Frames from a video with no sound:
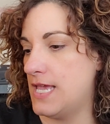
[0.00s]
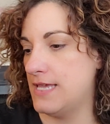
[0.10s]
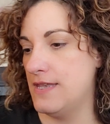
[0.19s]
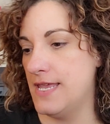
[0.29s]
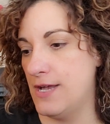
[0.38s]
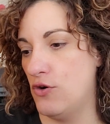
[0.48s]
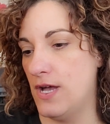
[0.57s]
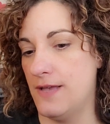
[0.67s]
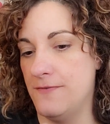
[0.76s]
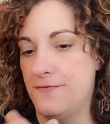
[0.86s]
and now
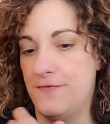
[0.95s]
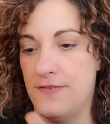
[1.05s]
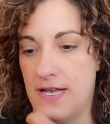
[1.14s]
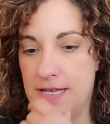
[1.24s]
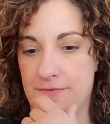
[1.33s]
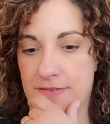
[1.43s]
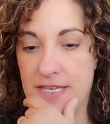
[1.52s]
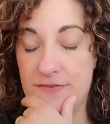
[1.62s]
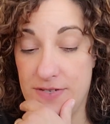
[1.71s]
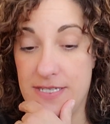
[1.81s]
I've, I've
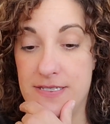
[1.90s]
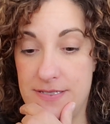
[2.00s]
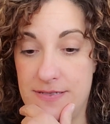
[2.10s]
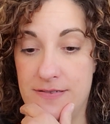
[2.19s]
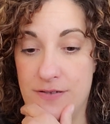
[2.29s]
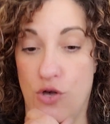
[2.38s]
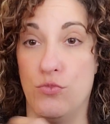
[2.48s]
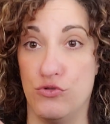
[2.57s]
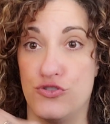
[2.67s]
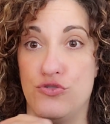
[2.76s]
given it
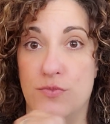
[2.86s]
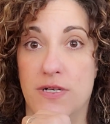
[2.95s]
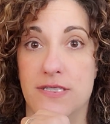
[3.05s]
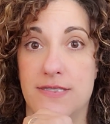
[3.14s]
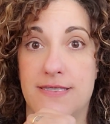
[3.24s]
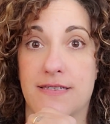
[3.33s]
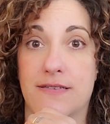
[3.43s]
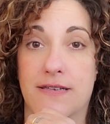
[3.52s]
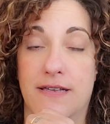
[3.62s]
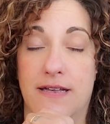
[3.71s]
almost two months
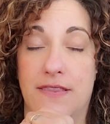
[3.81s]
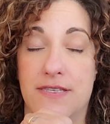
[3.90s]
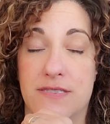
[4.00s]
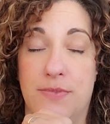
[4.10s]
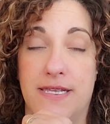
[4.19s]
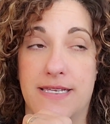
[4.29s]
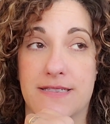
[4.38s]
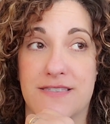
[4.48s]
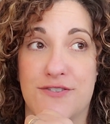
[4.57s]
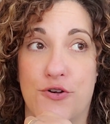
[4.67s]
on this
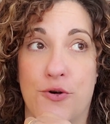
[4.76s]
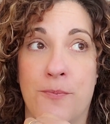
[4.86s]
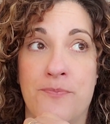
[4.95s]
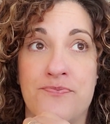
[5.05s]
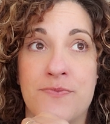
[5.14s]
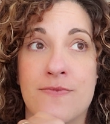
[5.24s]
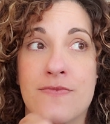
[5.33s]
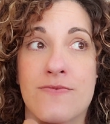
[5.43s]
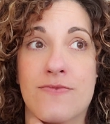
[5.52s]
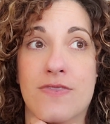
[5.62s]
plan. So
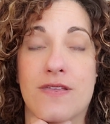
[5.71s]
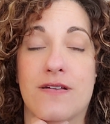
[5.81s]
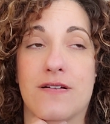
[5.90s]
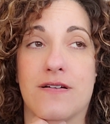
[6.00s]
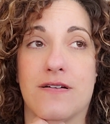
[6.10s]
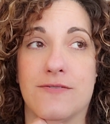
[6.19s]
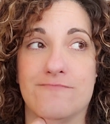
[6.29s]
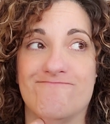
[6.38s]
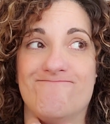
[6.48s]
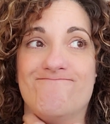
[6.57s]

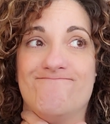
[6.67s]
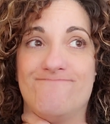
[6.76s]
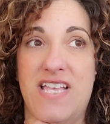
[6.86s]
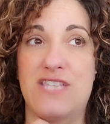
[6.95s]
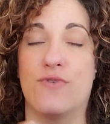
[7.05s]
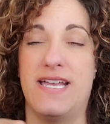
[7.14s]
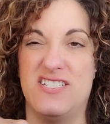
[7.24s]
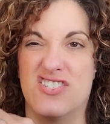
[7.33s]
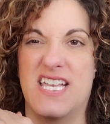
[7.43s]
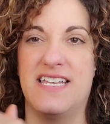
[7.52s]
um, that's why I
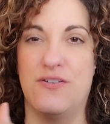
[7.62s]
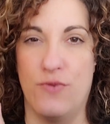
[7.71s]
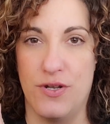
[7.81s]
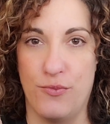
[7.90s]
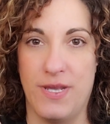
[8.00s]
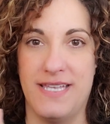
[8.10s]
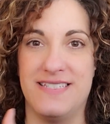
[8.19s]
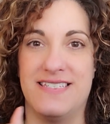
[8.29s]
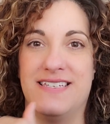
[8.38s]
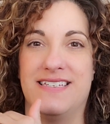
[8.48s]
just kind of want to
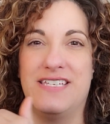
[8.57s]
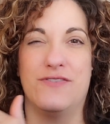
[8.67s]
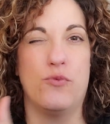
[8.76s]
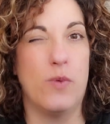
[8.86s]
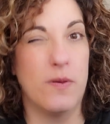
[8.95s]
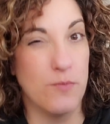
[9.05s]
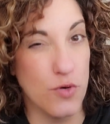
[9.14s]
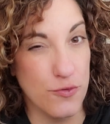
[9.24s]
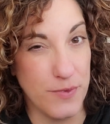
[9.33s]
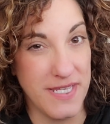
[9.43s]
wait, give it one
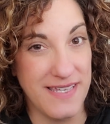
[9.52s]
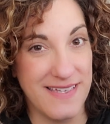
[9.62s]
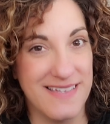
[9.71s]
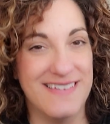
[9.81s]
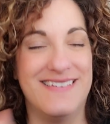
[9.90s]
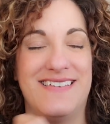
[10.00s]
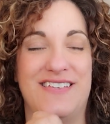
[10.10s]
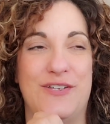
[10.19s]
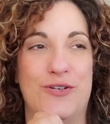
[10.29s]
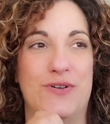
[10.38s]
more week,
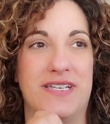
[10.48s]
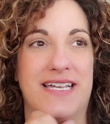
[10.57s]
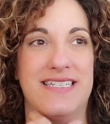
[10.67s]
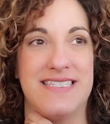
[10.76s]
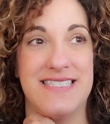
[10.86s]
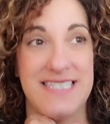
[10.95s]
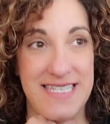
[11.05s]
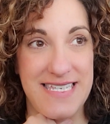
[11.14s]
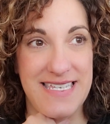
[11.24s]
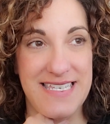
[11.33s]
you know, and kind of
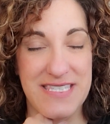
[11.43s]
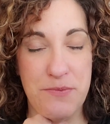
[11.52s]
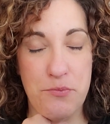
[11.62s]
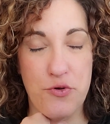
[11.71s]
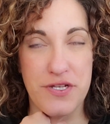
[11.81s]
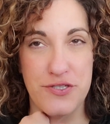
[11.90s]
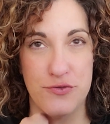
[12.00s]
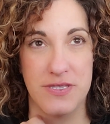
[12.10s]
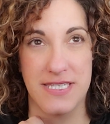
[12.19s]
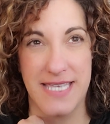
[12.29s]
see, is it more to do
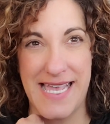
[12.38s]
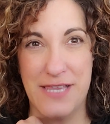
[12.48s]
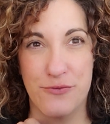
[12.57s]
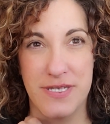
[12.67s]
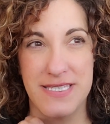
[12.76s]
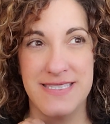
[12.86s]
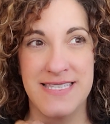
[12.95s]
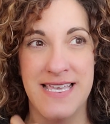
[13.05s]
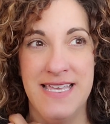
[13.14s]
with the calories